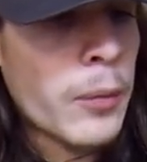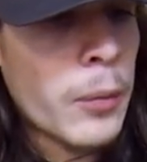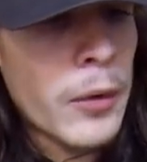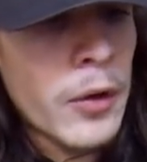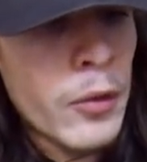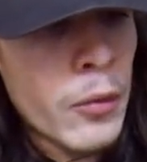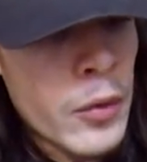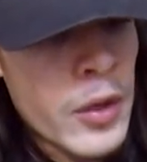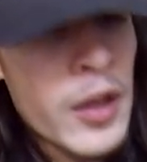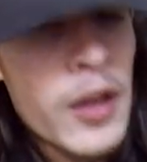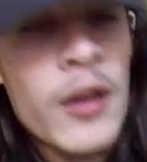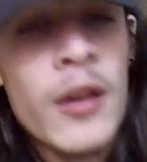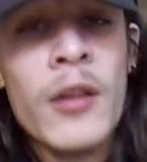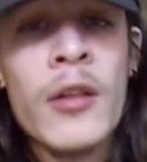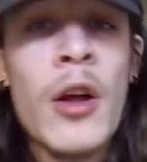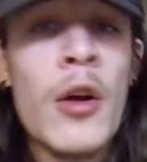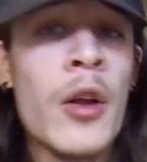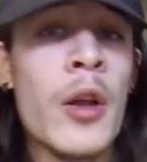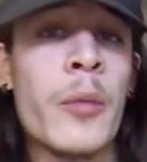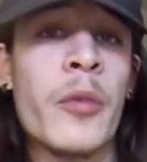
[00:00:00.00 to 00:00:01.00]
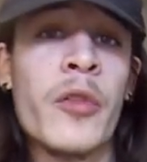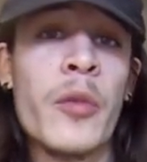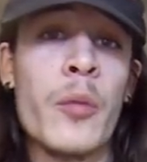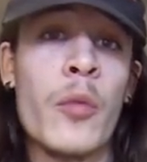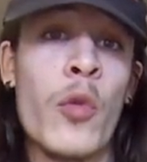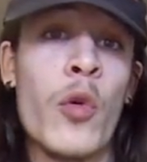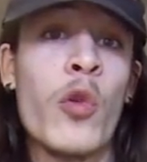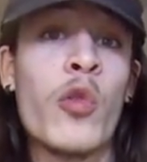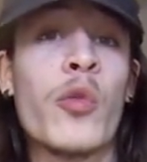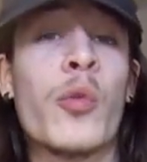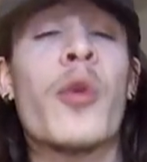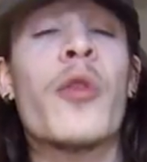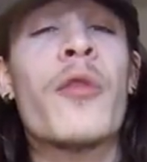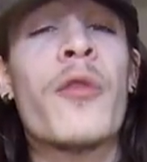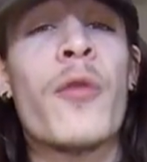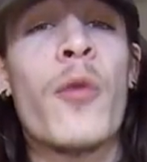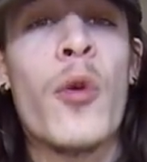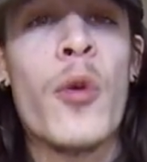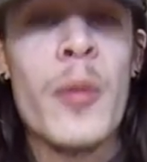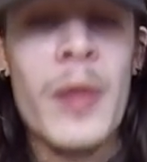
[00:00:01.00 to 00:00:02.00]
But we need to load up some bowls. We're
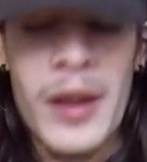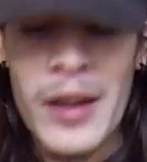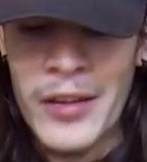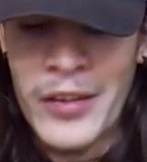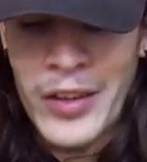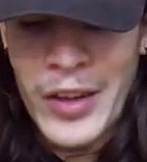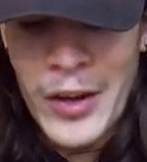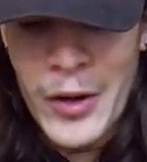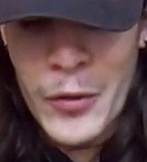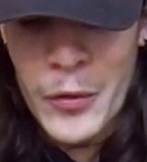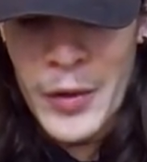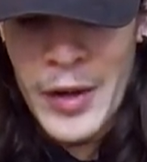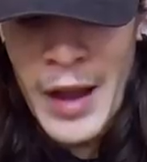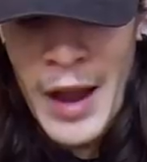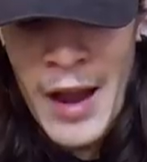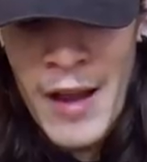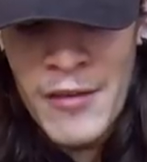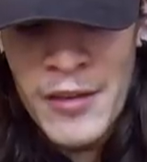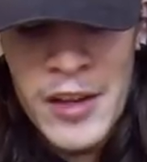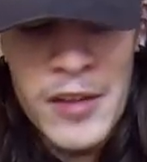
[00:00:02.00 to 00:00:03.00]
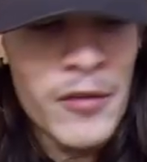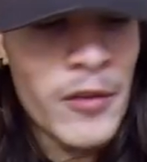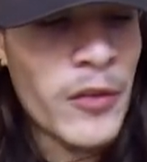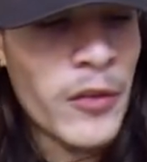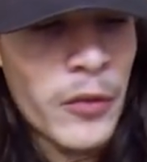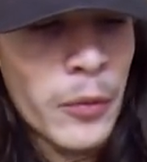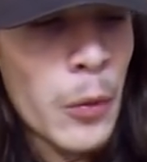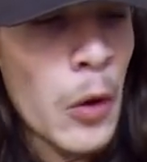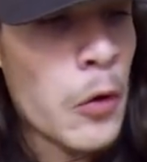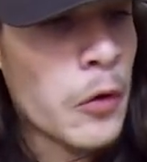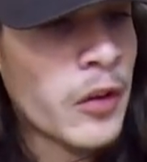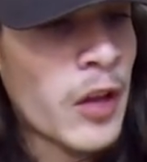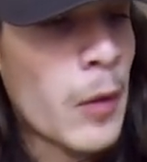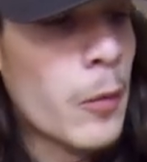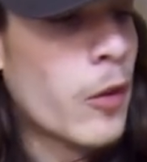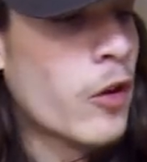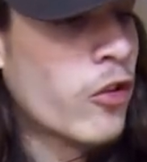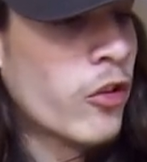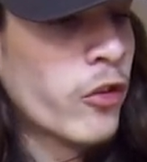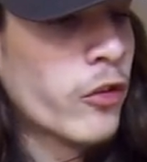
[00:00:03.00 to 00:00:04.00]
4 minutes in and we haven't even smoked. I've
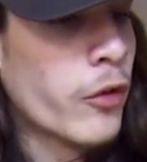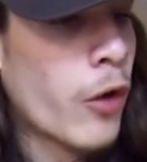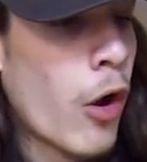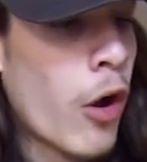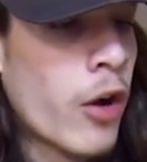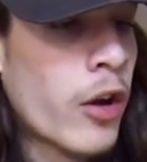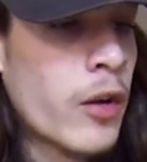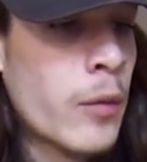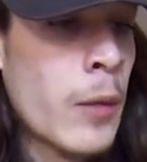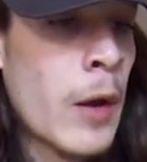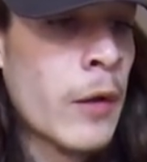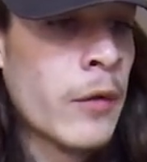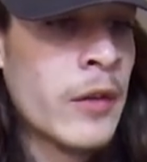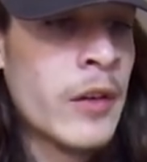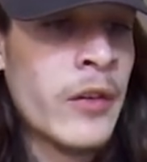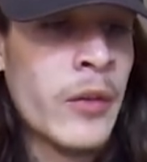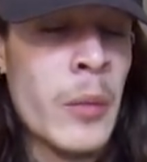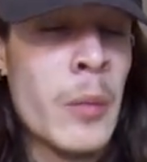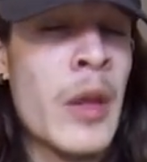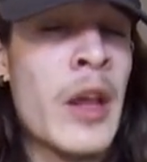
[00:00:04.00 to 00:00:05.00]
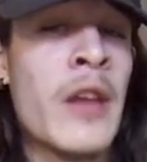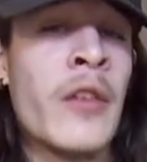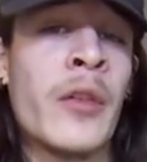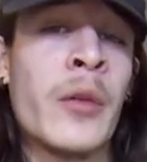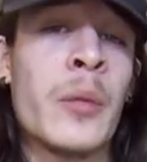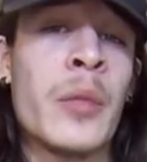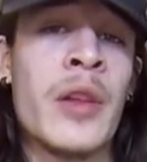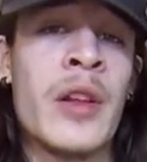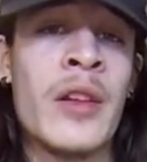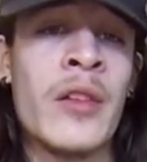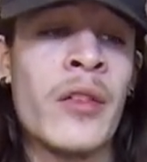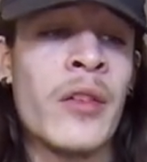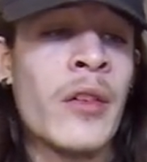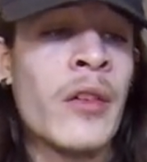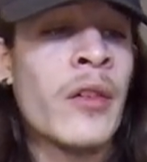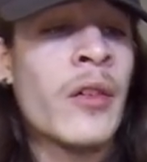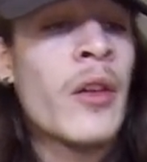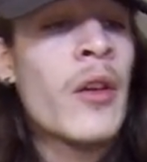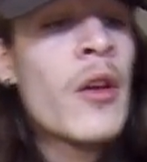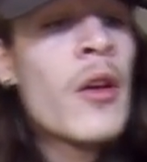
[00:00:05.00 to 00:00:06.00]
been just talking about these amazing
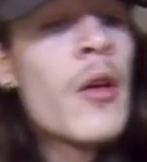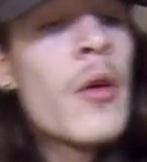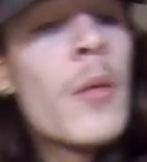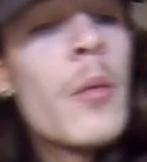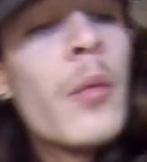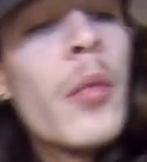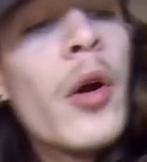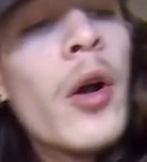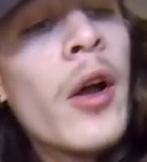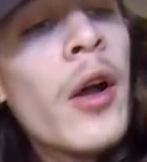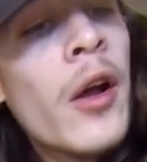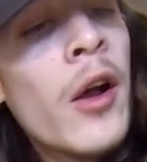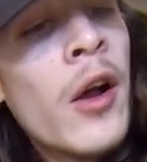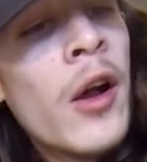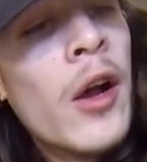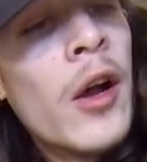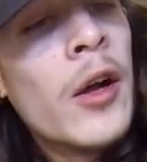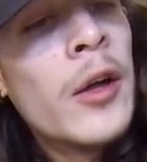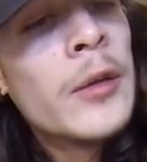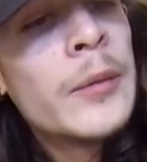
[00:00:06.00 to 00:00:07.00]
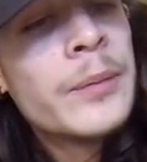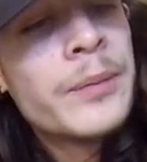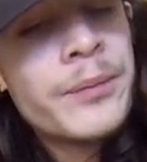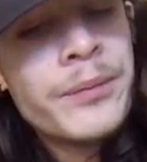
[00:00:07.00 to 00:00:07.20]
pieces, but